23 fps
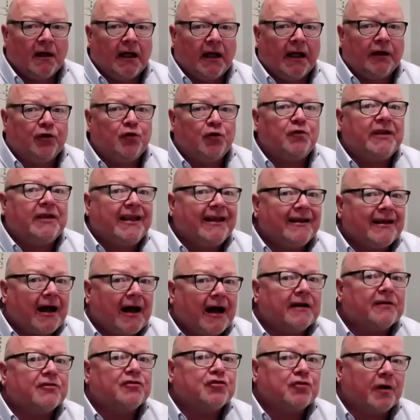And you
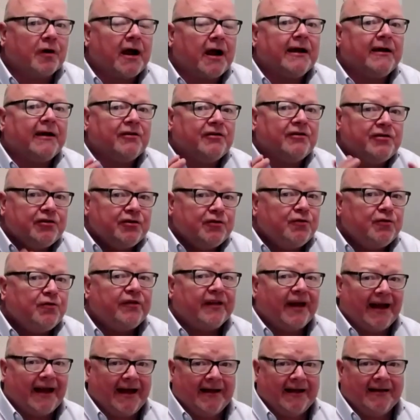cannot try to do
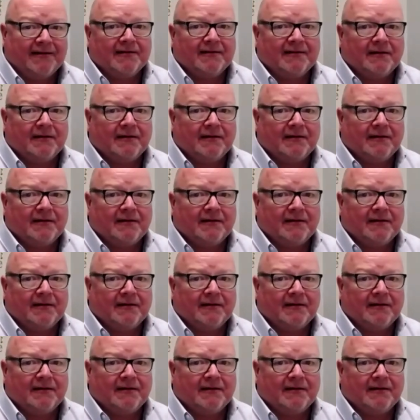that.